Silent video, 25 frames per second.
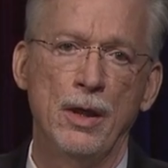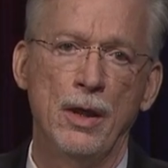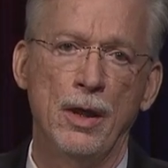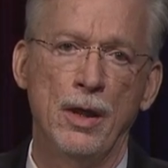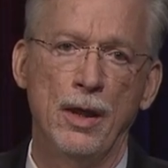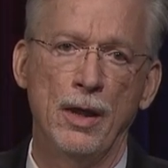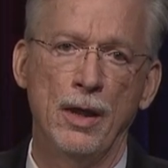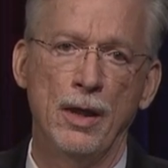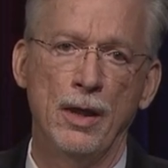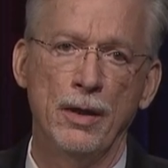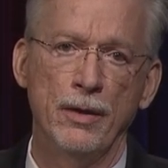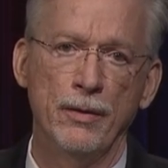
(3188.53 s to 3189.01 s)

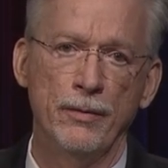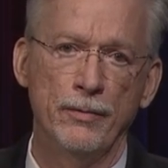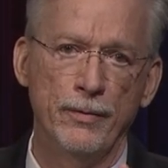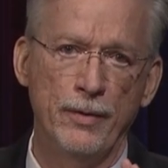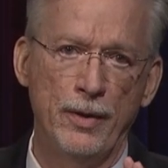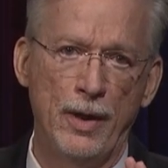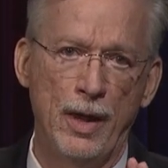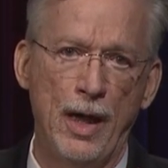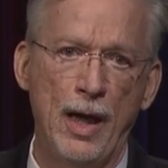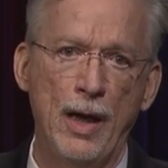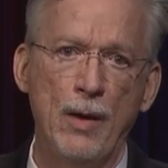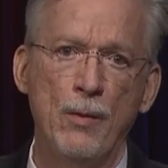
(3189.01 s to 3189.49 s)
uh,
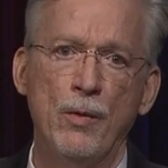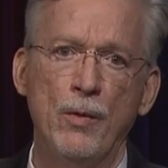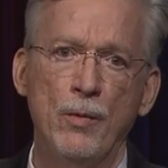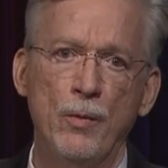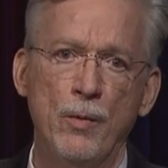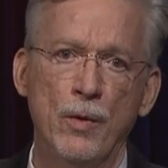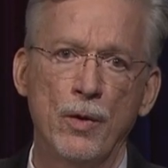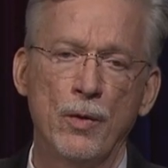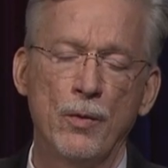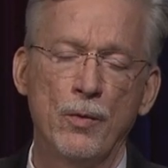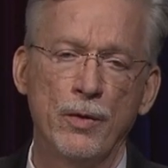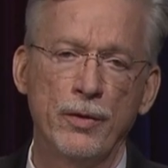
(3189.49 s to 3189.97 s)
I would
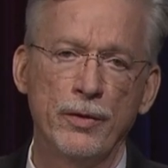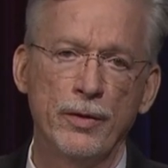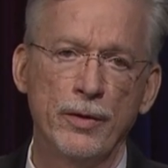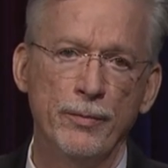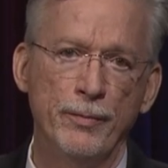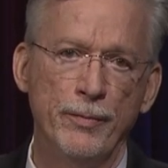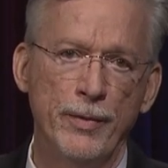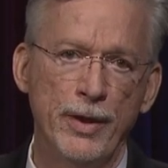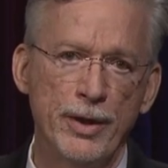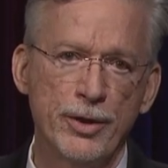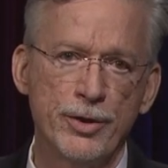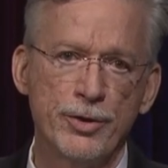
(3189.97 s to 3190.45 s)
work with
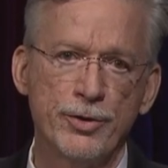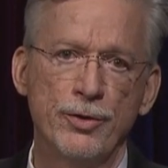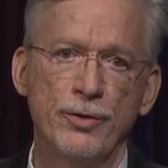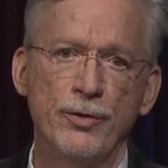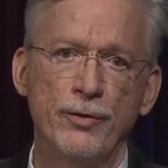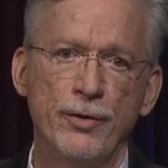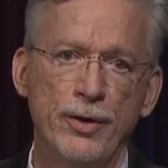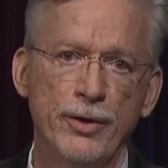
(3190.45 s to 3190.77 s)
them, make sure